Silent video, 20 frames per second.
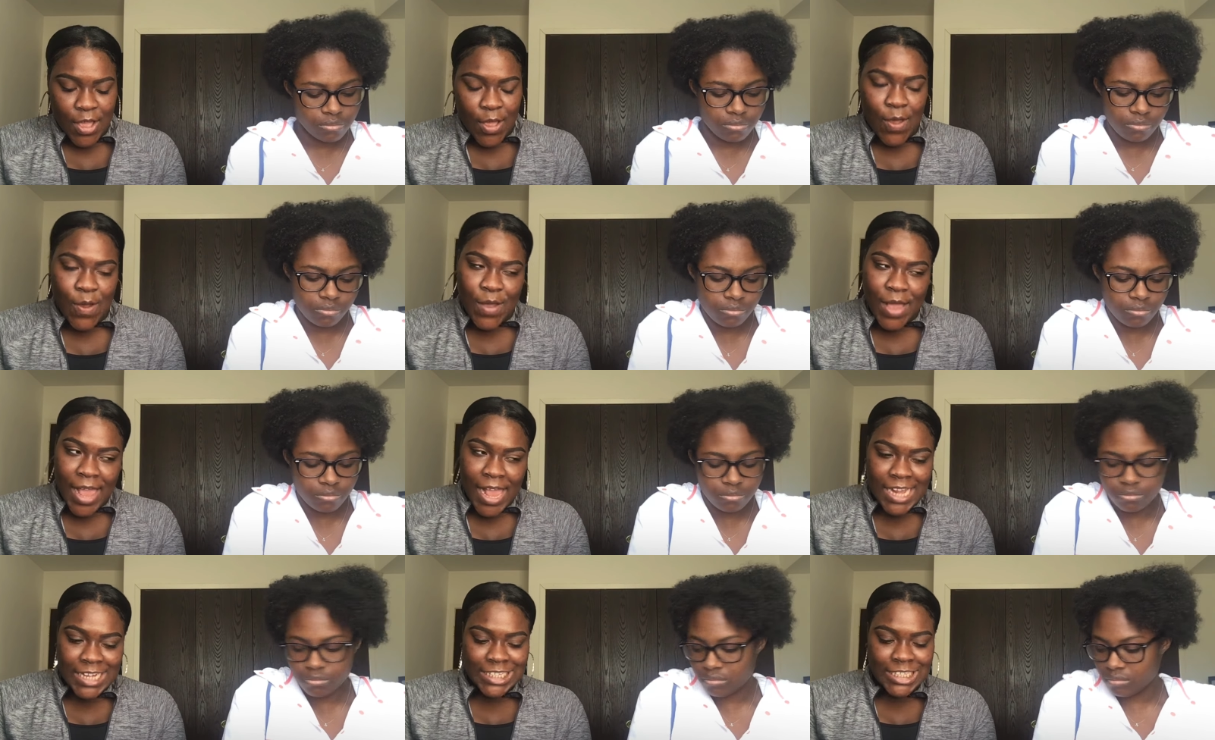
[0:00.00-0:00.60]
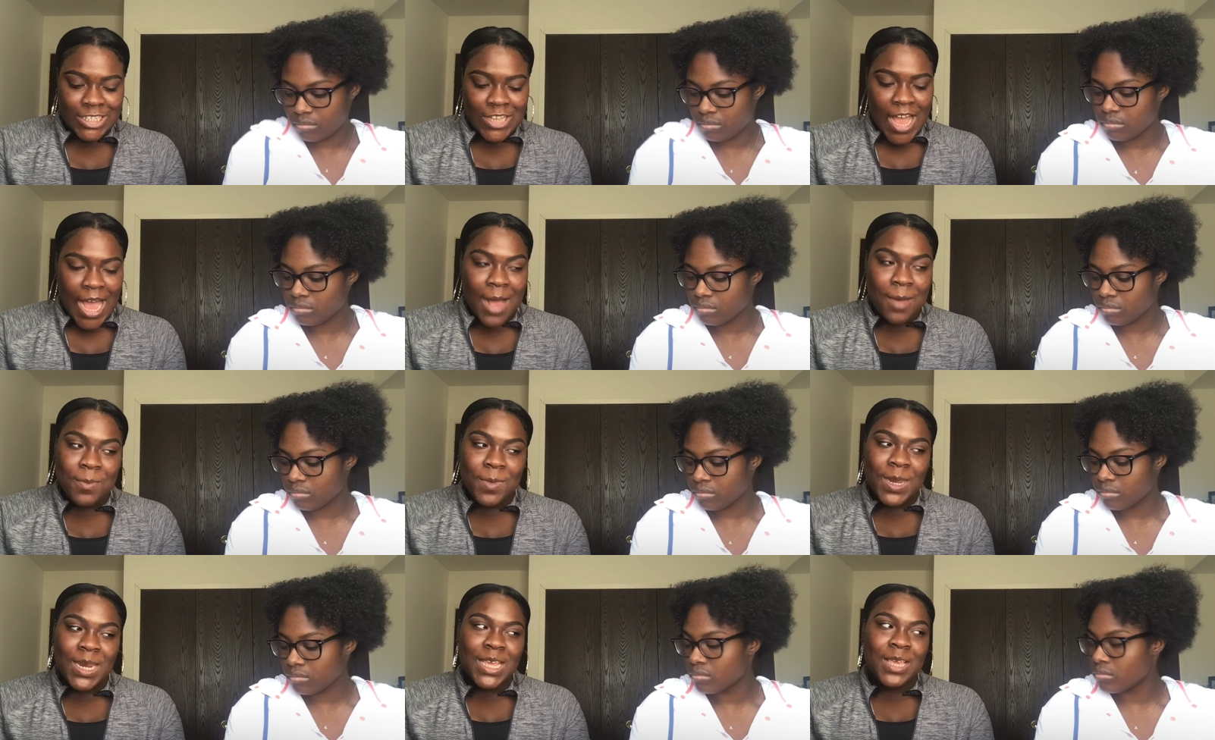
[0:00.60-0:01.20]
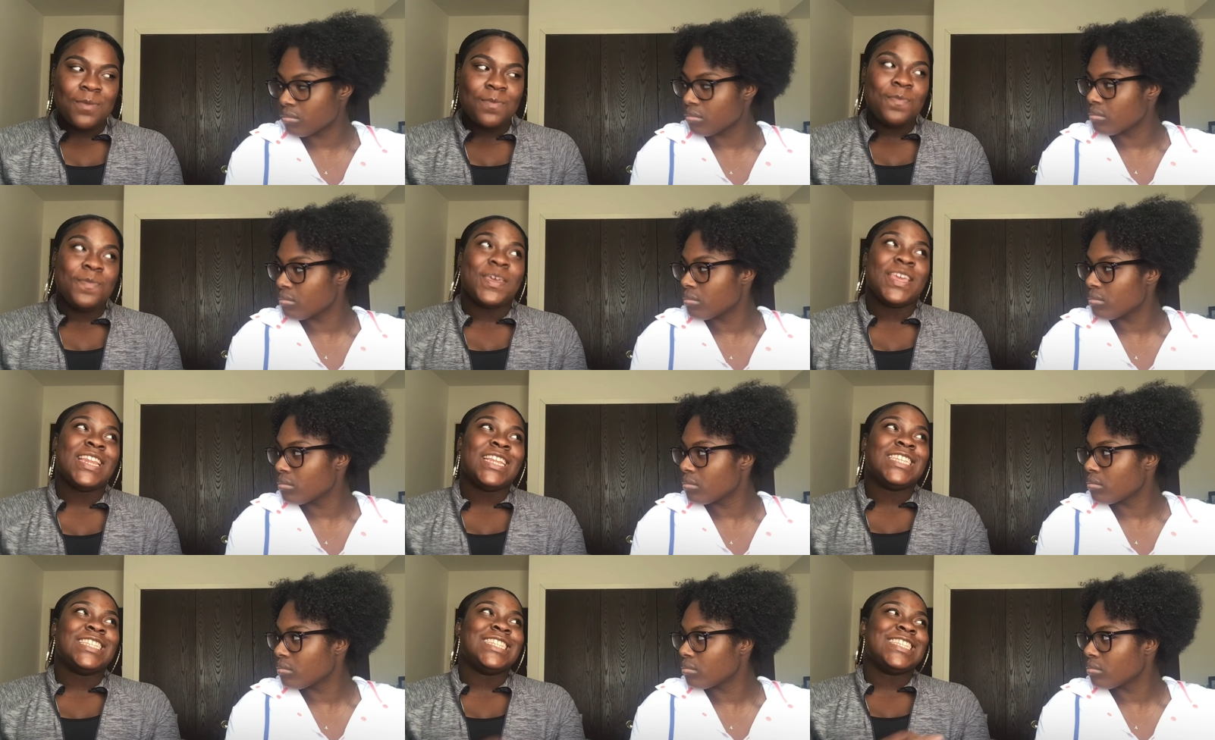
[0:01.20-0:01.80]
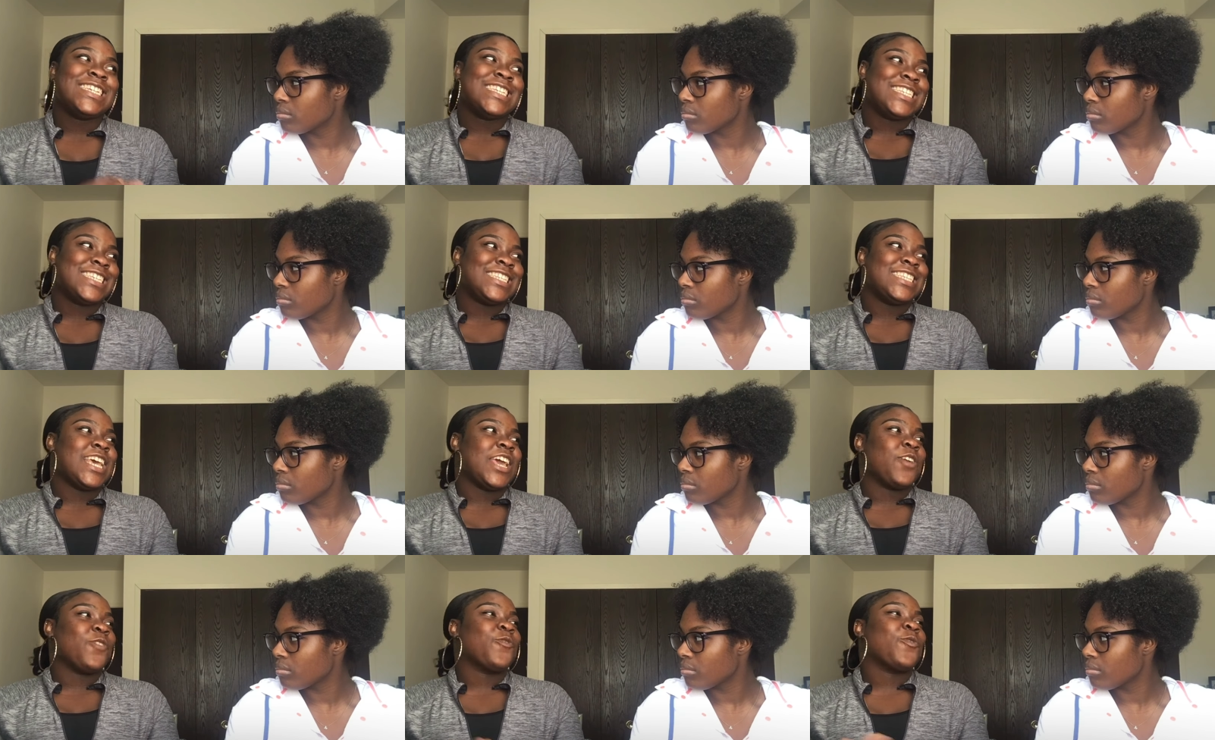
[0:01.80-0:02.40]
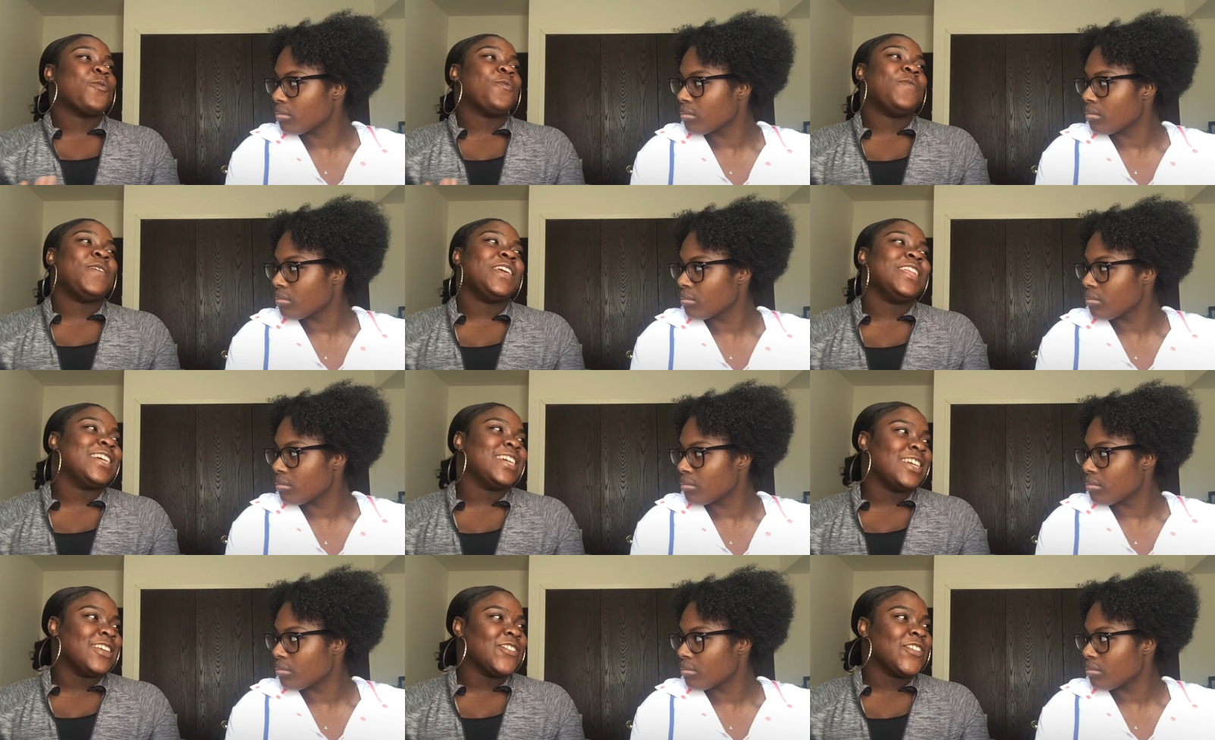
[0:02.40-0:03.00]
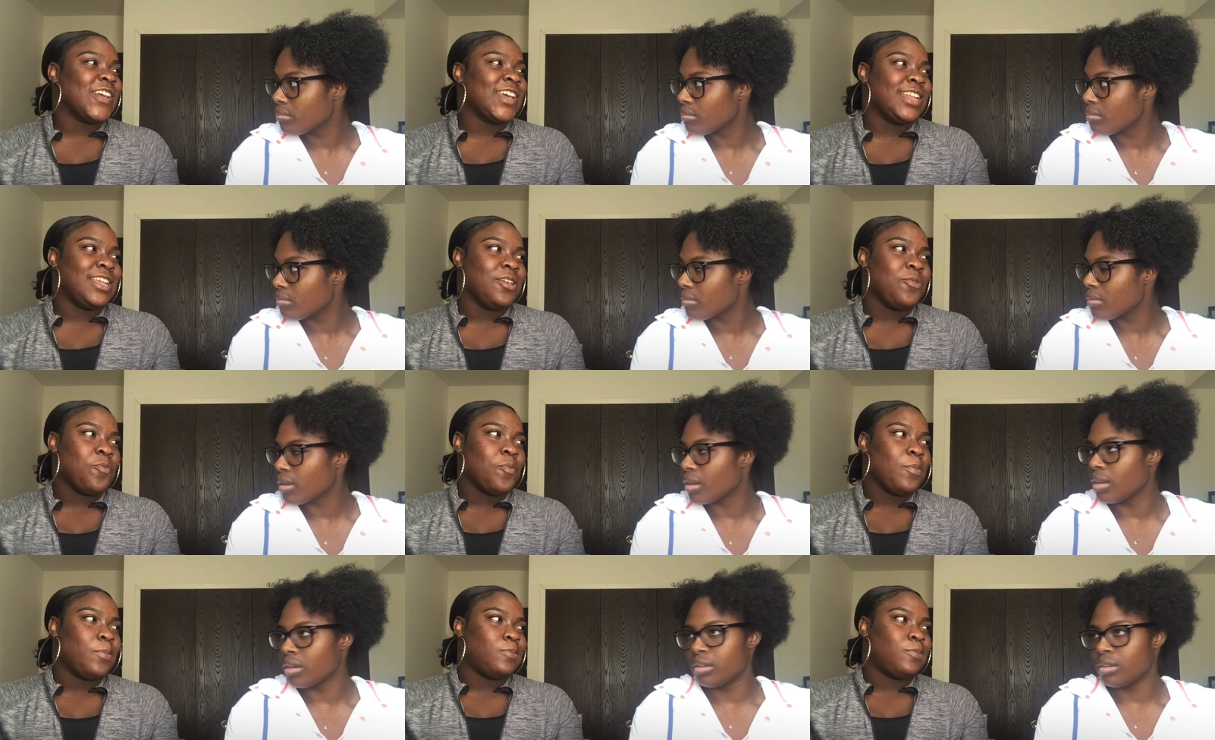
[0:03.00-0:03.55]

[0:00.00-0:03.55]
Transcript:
Speaker 1: Okay, so how many minutes does it take for me to get ready?